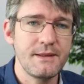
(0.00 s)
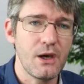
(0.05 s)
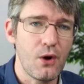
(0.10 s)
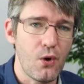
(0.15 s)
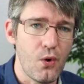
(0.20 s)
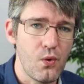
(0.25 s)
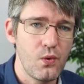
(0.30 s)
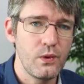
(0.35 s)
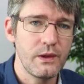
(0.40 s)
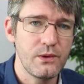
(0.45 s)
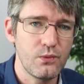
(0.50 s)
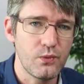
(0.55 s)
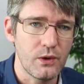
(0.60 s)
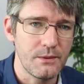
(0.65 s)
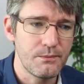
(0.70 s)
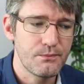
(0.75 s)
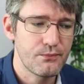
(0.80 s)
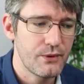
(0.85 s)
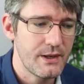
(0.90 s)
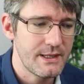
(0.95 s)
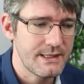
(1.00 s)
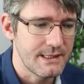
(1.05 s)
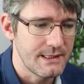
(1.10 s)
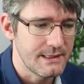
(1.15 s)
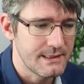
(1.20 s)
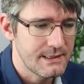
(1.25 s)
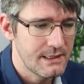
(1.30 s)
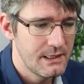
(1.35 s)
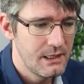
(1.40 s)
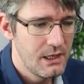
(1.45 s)
the only one
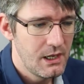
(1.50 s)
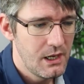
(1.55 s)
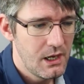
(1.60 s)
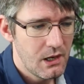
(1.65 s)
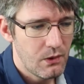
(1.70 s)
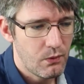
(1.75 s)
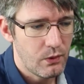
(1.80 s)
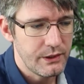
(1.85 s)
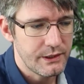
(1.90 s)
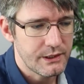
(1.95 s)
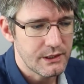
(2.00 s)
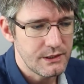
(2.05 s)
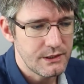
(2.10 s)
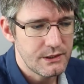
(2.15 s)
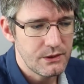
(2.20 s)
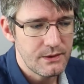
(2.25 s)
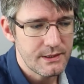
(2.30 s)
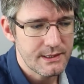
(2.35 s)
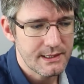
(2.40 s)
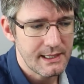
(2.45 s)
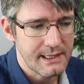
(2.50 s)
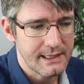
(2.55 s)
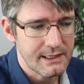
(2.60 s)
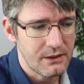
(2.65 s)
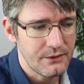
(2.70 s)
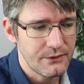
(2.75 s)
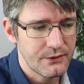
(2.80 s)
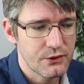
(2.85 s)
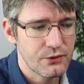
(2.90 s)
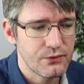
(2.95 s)
present. What you can do is click
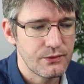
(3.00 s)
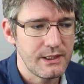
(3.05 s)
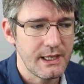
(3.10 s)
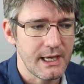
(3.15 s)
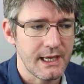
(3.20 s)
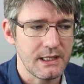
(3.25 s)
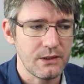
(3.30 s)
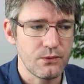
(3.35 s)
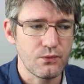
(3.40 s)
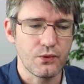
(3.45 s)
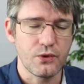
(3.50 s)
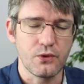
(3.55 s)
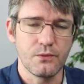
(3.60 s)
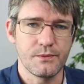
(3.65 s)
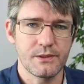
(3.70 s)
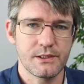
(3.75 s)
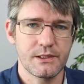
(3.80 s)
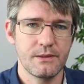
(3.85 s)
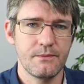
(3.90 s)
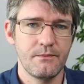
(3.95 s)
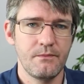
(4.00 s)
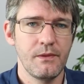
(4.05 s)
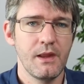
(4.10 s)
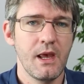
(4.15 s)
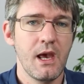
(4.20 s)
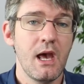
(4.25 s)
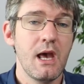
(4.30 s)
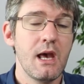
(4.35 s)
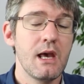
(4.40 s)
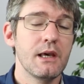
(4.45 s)
on create rooms.
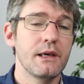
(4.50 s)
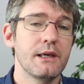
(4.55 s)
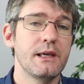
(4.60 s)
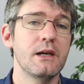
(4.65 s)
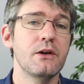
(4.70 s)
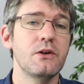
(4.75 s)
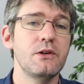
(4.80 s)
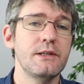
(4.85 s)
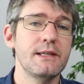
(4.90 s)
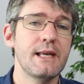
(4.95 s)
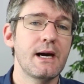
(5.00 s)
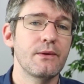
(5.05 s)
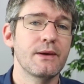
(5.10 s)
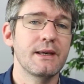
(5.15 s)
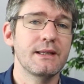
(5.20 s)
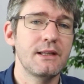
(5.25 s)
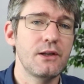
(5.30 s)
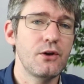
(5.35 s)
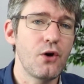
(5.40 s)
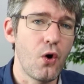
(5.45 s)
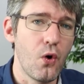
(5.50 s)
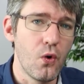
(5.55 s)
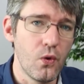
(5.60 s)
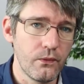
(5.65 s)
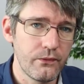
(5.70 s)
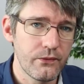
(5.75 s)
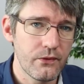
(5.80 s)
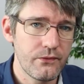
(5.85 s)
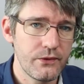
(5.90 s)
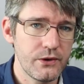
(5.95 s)
Here you now get an
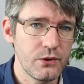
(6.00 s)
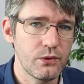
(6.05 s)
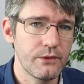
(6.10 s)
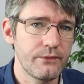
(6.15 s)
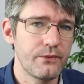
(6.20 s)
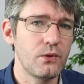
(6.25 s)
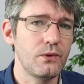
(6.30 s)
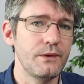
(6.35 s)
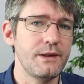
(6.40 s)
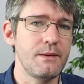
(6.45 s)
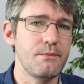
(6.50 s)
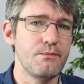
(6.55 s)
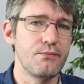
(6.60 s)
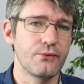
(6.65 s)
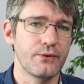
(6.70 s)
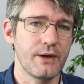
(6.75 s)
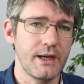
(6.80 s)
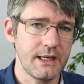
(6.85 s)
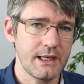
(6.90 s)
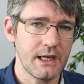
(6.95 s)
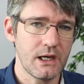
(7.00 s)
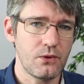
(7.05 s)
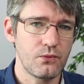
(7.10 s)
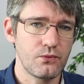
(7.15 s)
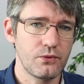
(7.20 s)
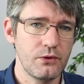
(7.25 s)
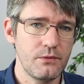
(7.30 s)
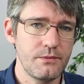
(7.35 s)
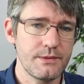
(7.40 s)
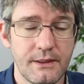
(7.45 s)
overview of all the breakout
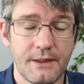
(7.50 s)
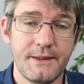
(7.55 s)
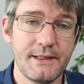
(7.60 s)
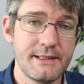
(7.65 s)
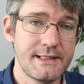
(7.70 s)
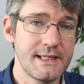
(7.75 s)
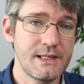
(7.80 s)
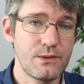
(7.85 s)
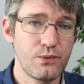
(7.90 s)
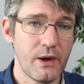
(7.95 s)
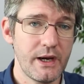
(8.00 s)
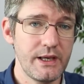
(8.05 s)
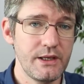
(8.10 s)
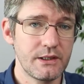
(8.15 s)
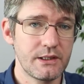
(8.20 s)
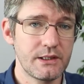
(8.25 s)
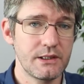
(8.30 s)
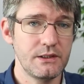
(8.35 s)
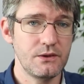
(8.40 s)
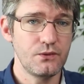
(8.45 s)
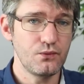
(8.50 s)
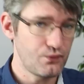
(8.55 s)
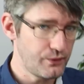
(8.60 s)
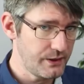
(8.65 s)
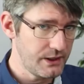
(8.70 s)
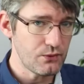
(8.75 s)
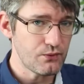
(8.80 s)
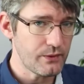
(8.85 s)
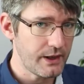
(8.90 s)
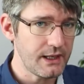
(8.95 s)
rooms. Now this is where you can
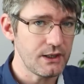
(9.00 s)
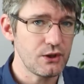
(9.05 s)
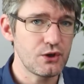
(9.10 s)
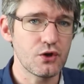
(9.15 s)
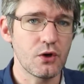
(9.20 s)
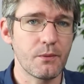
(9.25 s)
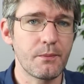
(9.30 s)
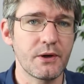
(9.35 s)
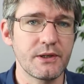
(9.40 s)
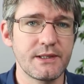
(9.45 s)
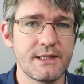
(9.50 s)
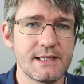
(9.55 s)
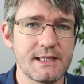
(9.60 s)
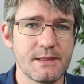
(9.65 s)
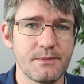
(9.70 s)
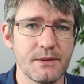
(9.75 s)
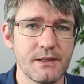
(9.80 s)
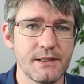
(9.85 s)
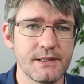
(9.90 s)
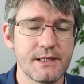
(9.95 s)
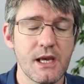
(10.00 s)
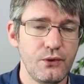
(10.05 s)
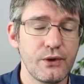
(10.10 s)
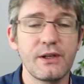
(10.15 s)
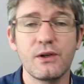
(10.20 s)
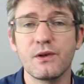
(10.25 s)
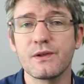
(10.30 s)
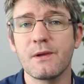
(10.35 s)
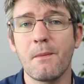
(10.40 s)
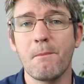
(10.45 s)
rearrange your participants. You
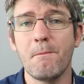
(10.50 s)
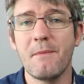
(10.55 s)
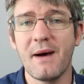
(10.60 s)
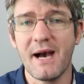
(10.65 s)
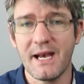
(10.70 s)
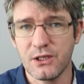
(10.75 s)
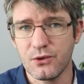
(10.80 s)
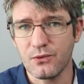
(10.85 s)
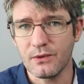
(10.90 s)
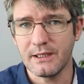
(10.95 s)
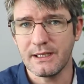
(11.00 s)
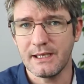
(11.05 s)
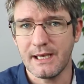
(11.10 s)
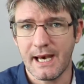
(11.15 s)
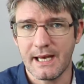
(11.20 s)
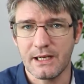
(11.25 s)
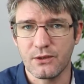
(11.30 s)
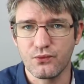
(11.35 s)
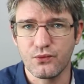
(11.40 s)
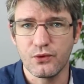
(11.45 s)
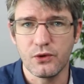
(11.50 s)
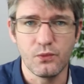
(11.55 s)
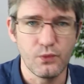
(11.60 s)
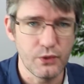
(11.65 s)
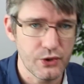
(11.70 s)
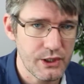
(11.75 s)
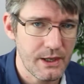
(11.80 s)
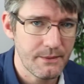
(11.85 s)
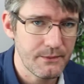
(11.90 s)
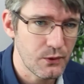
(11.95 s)
can also manually add a room,
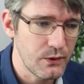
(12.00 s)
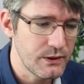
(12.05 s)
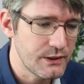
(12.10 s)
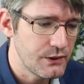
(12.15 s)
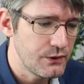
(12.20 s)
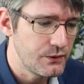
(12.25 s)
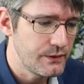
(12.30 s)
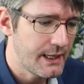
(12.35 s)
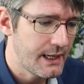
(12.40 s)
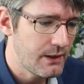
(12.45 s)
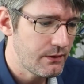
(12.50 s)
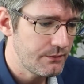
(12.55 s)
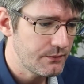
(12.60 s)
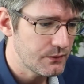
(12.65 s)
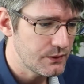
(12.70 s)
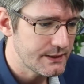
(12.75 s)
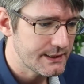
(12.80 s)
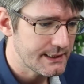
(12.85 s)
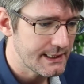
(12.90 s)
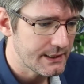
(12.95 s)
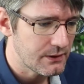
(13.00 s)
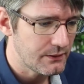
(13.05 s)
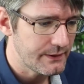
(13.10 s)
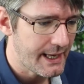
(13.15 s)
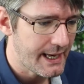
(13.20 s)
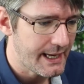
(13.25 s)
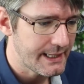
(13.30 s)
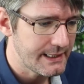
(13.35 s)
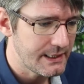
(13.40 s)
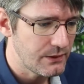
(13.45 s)
which I'm going to do now. I'm going to click on
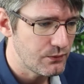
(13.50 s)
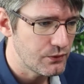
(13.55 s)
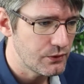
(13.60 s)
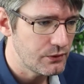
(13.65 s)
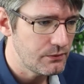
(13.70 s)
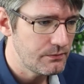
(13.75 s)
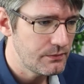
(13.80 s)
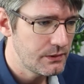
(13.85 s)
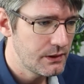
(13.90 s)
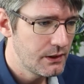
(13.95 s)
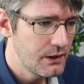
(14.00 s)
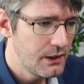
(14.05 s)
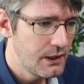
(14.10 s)
add a room